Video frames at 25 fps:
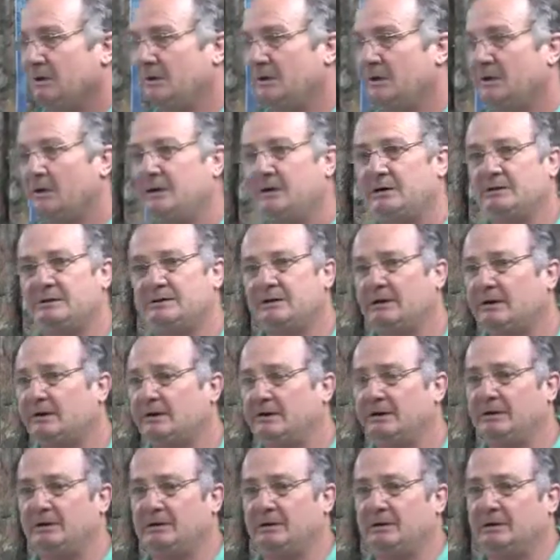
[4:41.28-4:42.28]
Okay,
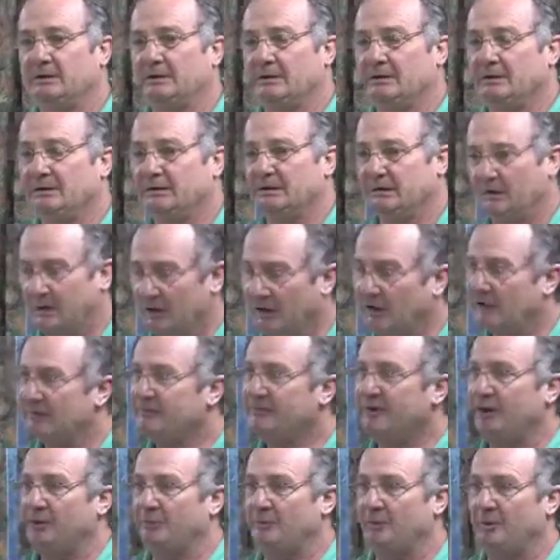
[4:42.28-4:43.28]
so
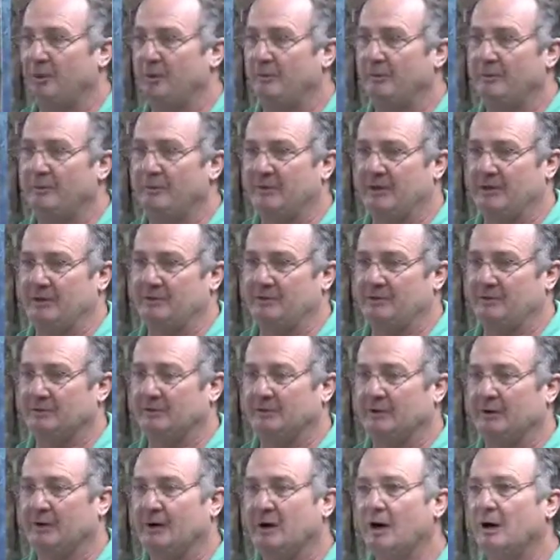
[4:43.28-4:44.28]
I've got a problem there.
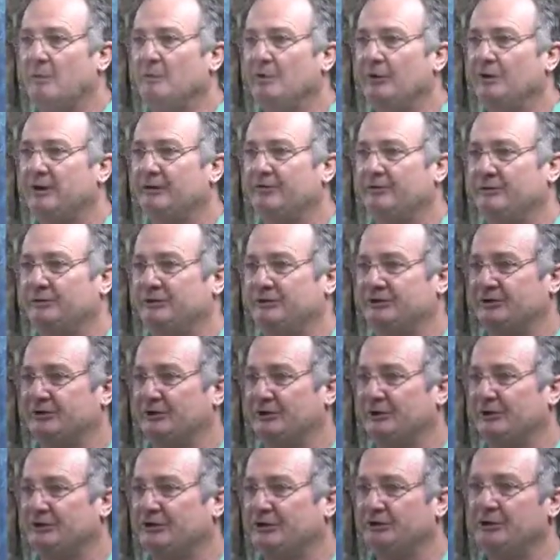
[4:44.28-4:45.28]
I'm looking for a
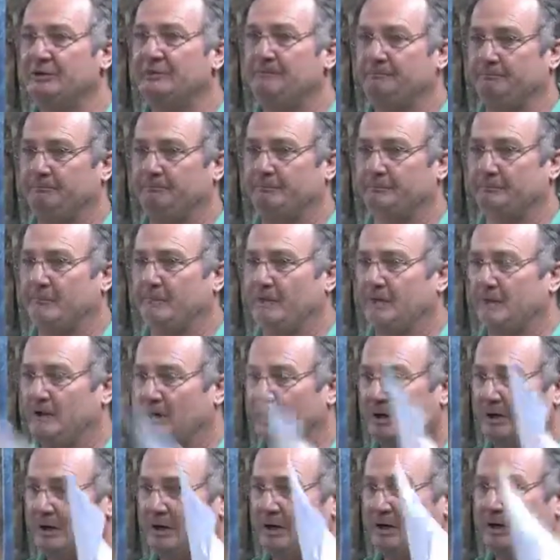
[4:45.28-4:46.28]
solution,
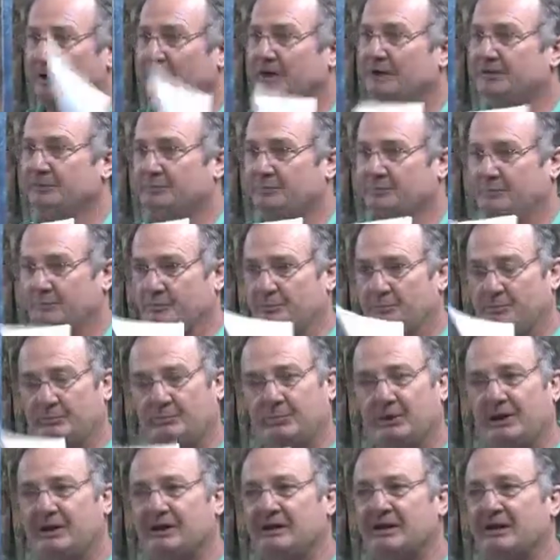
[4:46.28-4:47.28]
and this
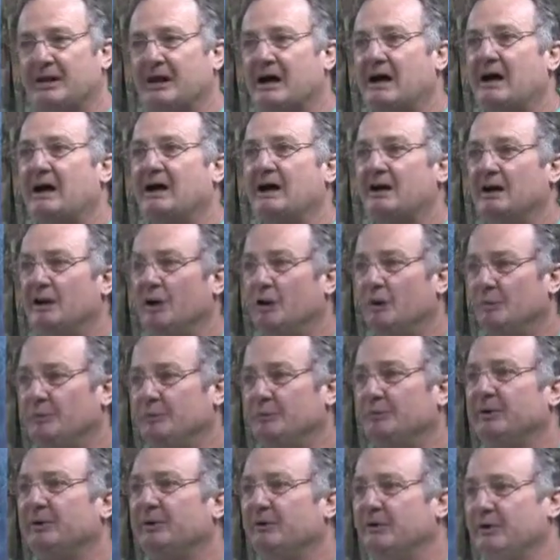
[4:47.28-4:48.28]
PTR
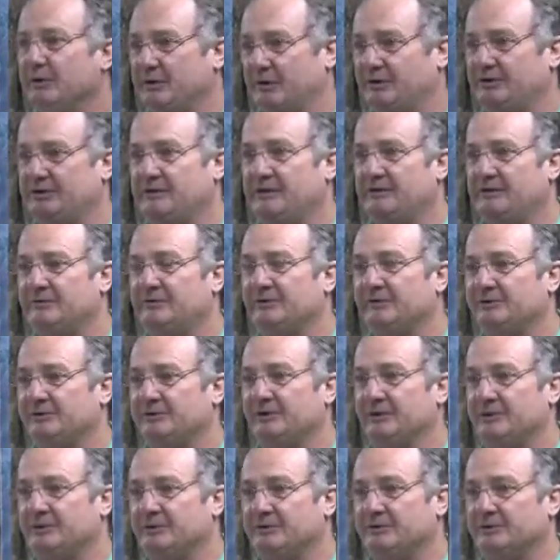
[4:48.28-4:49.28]
helps me achieve the
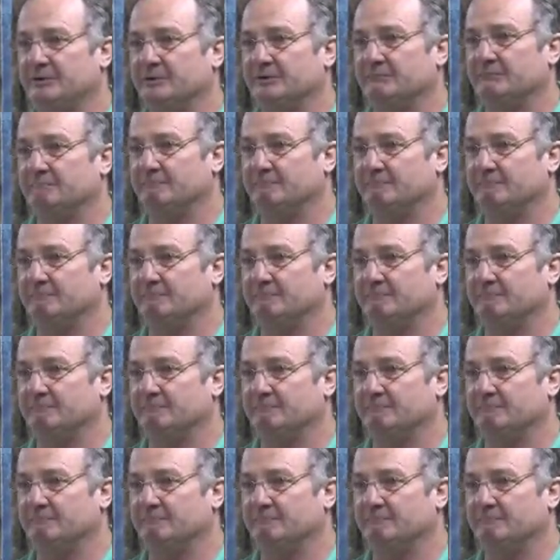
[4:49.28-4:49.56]
solution.